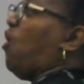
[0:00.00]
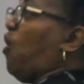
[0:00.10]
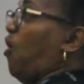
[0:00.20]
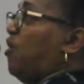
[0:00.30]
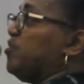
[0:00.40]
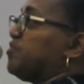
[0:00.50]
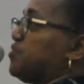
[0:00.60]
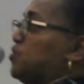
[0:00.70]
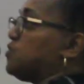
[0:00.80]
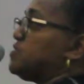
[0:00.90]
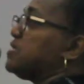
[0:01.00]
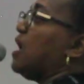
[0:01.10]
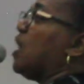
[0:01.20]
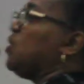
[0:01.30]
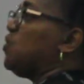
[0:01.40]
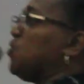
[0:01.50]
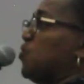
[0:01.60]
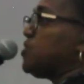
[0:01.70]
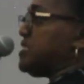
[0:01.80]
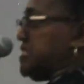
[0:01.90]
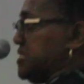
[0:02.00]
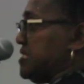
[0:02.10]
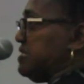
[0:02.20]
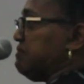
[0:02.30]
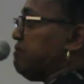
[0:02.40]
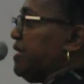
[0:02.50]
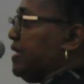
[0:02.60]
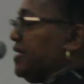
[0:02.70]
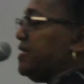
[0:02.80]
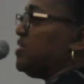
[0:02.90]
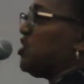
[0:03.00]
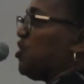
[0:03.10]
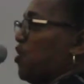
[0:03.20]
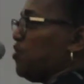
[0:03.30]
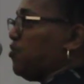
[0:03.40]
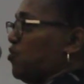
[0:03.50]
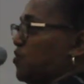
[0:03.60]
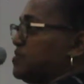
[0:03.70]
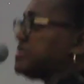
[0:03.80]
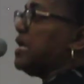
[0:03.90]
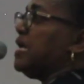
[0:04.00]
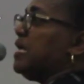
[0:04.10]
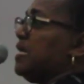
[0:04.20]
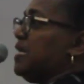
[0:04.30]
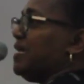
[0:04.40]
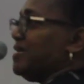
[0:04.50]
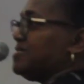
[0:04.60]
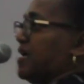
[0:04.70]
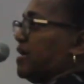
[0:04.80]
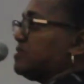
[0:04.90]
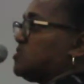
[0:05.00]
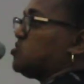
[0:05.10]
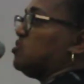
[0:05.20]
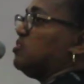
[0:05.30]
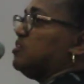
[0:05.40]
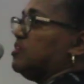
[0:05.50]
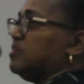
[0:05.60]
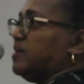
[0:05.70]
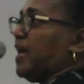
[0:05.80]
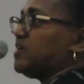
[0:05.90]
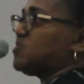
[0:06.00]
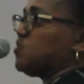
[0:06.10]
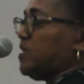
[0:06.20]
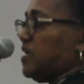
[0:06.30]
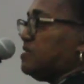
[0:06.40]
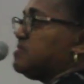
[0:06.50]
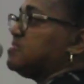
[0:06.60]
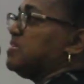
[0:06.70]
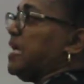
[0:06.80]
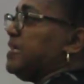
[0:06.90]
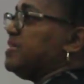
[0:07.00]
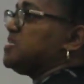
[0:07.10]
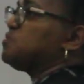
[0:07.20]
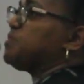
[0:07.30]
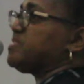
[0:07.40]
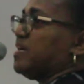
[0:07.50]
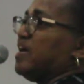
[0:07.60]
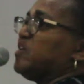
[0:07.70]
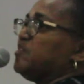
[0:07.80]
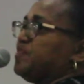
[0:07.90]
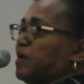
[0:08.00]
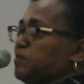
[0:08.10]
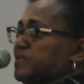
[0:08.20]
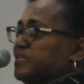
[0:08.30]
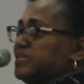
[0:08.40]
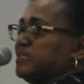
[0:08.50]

All of those are loaded in those latex exudates in this particular family.